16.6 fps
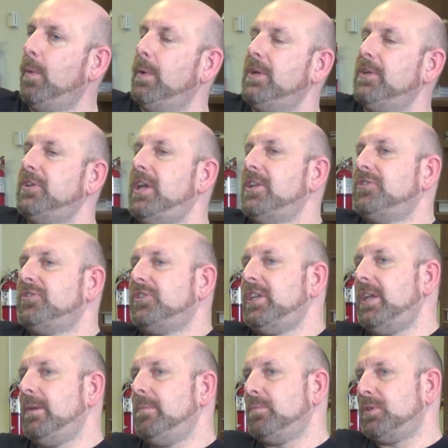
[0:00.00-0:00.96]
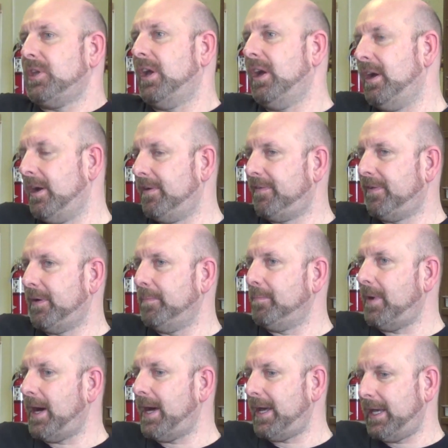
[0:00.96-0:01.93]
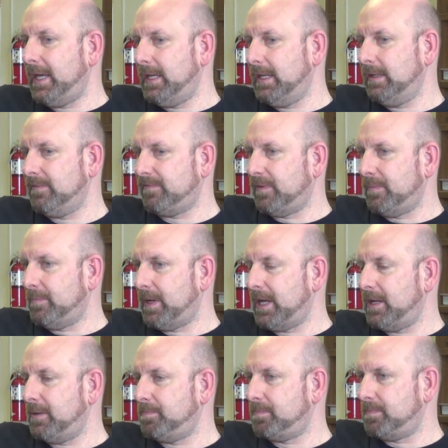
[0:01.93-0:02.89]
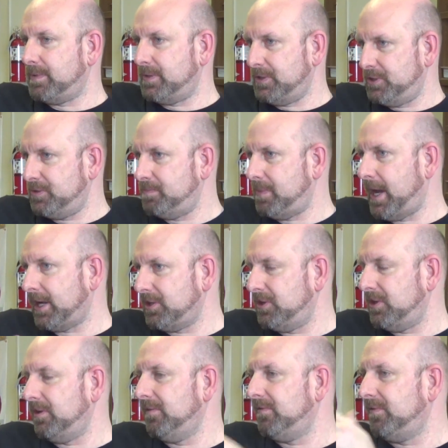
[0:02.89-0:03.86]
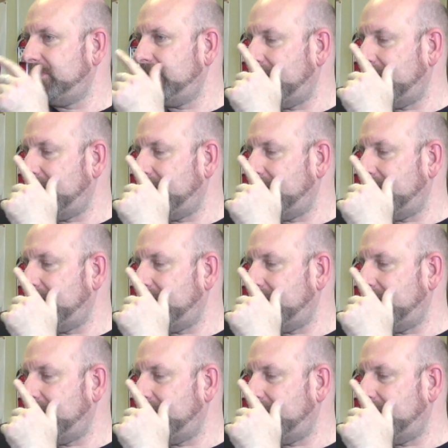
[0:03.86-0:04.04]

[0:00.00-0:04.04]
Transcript: Well, it seems from my perspective,